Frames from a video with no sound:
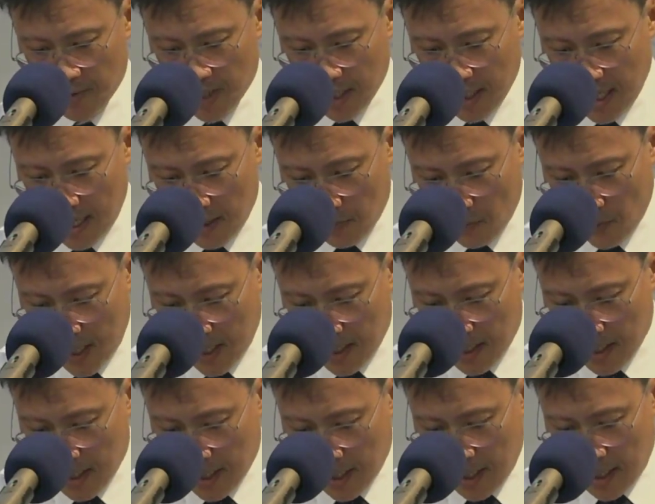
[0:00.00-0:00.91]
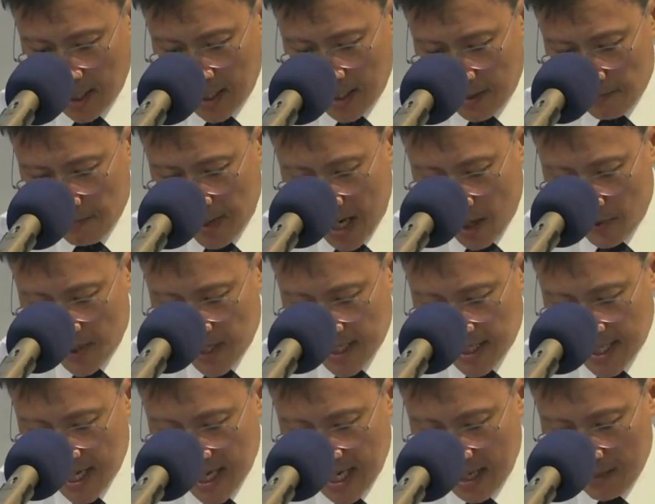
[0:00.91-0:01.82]
that when uh, Mary
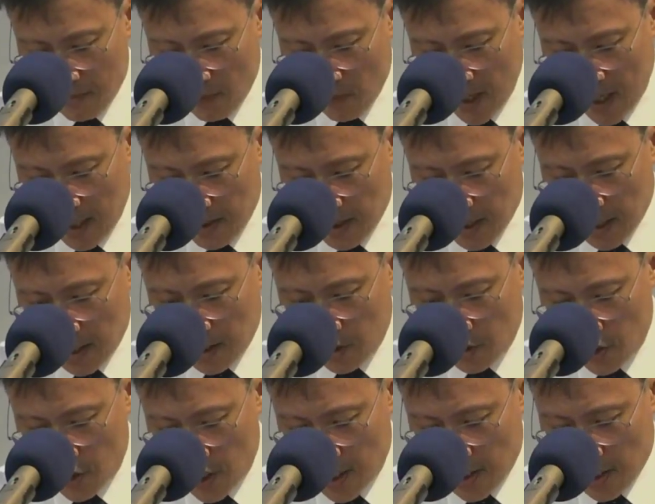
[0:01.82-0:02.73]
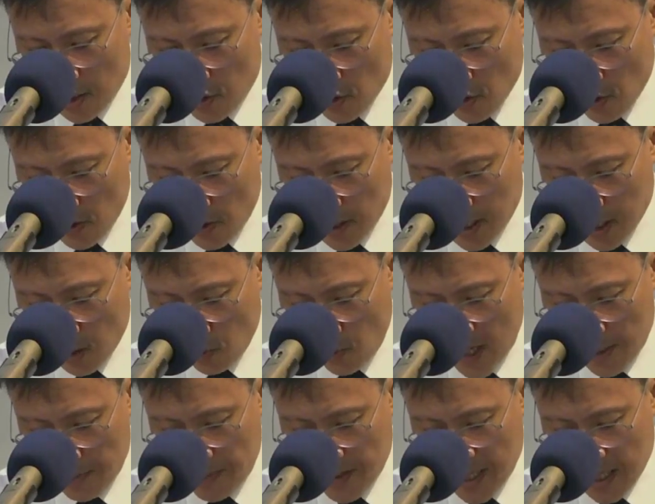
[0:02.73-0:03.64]
came, when Jesus saw her
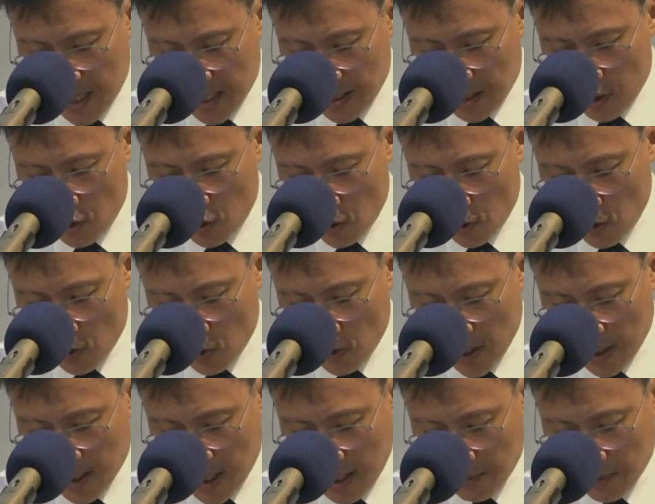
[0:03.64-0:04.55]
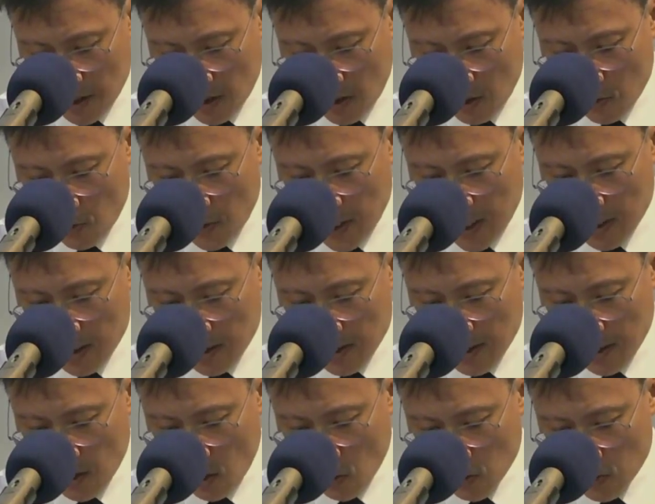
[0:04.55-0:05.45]
weeping and the Jews who had come along with
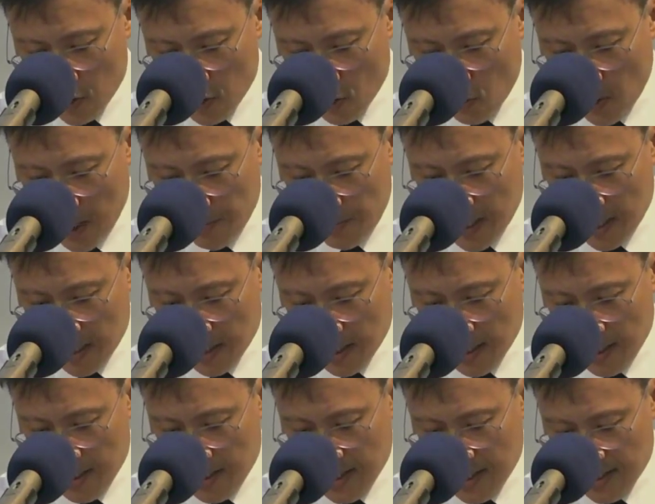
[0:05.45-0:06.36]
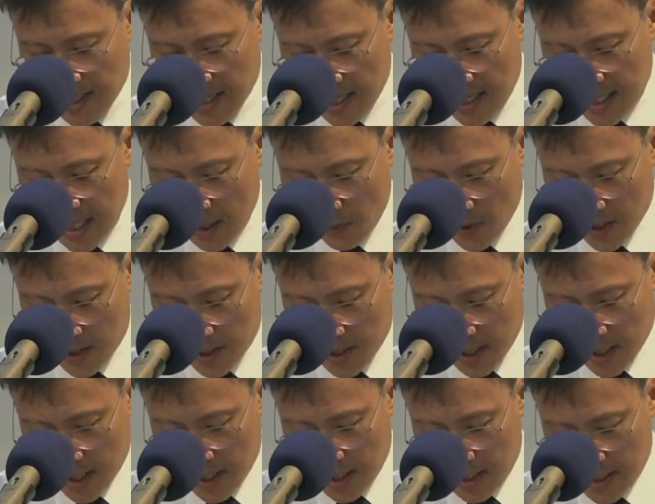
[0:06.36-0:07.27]
her also weeping, it says that he was
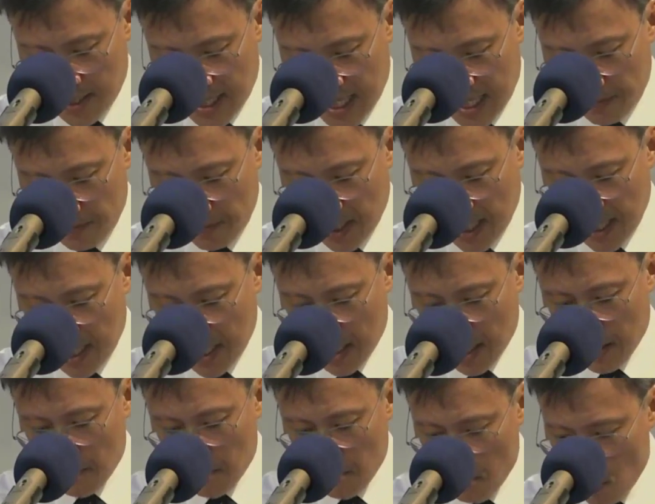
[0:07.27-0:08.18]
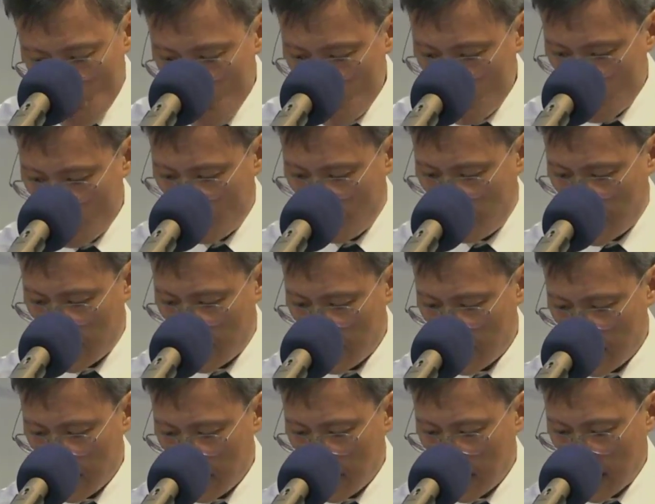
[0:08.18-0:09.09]
deeply moved.
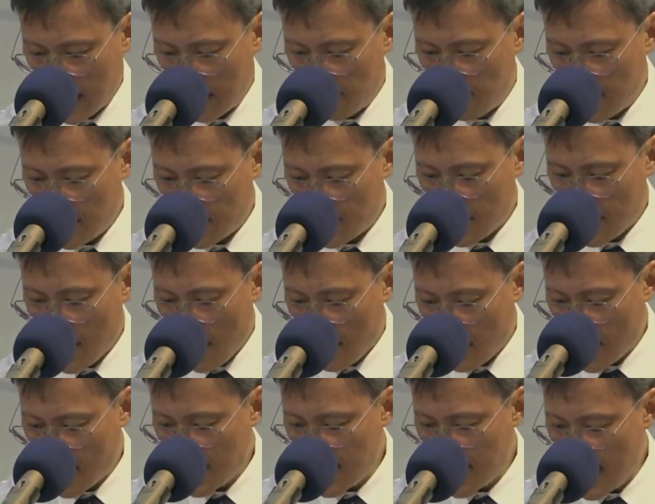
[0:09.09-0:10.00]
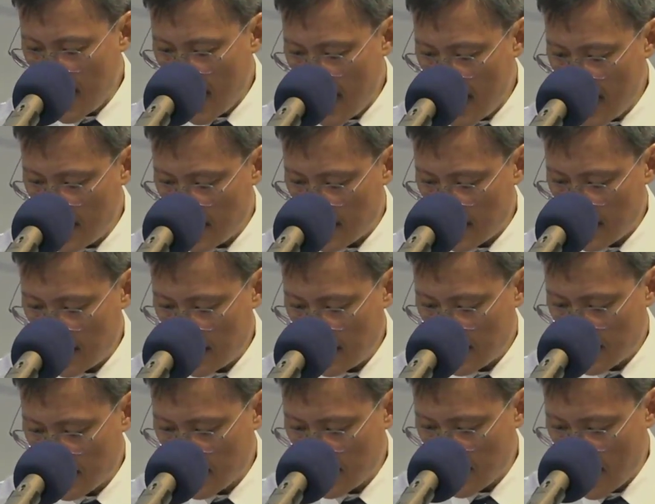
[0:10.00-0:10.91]
In verse 38,
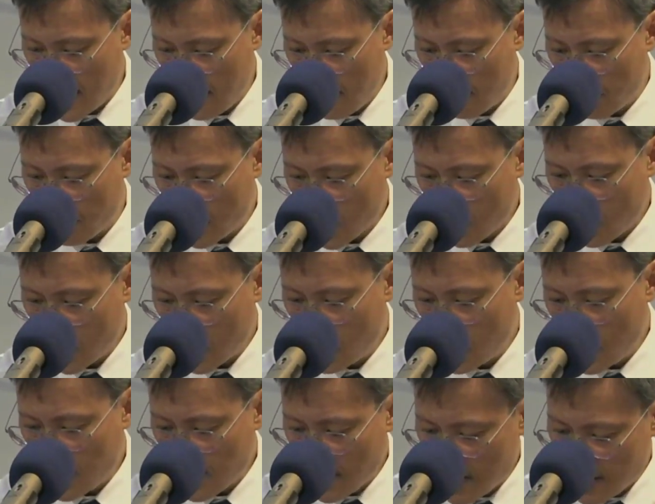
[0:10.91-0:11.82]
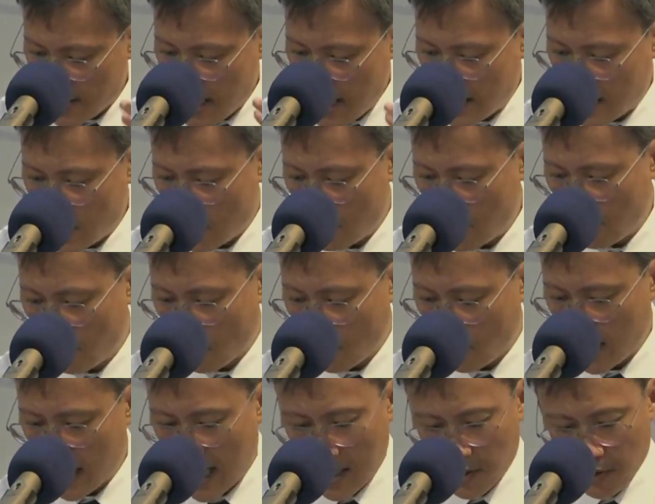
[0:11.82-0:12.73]
it's the same. When Jesus stands
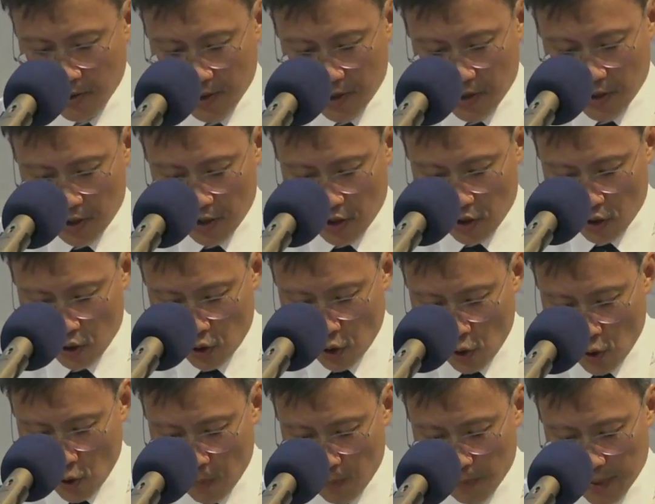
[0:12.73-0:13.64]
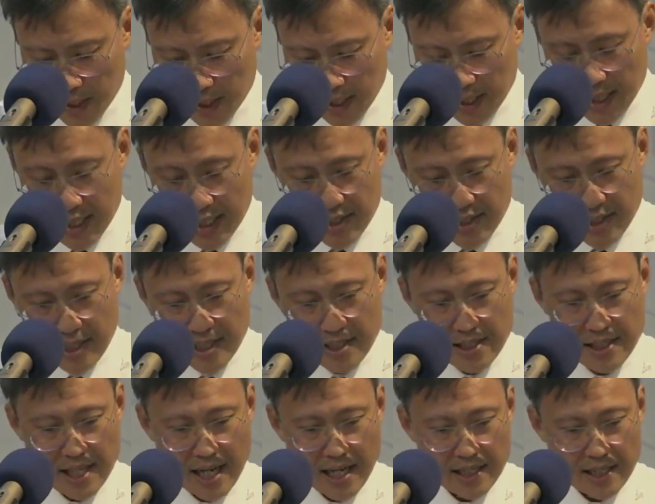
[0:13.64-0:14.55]
before Lazarus' tomb, it
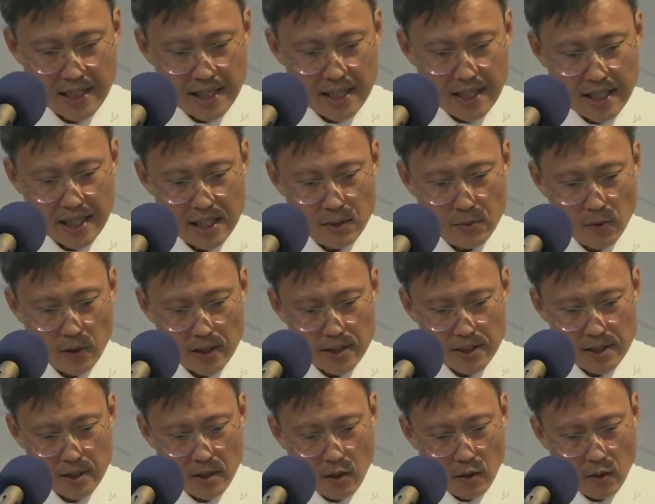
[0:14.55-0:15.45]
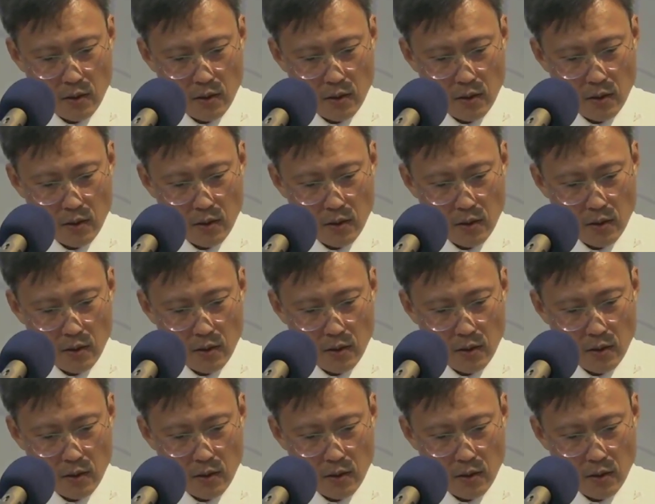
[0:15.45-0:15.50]
says that he was